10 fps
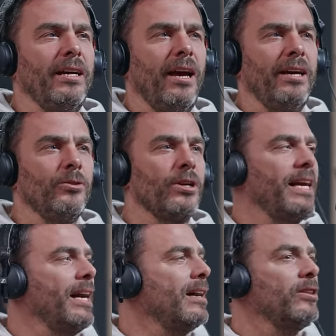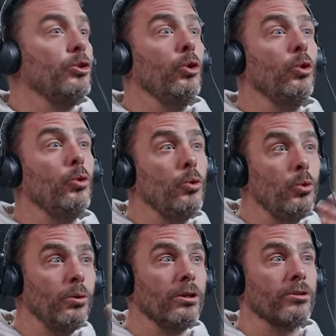I, I don't care." And the
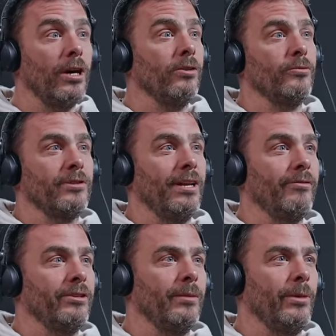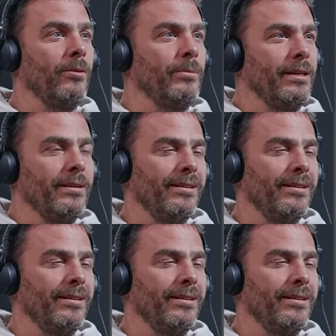whole crowd was laughing about me.